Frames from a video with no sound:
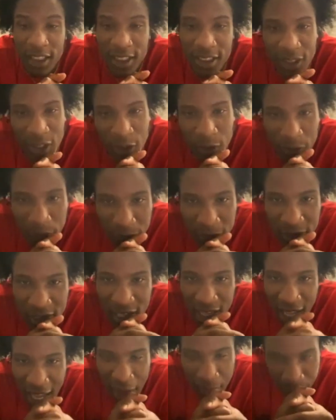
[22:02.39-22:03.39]
So
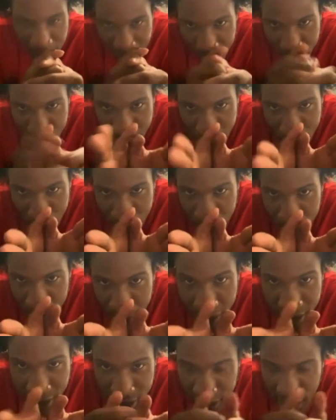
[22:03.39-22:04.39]
that'll be a
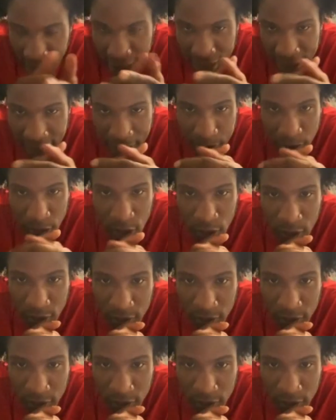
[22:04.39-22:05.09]
pretty exciting game too.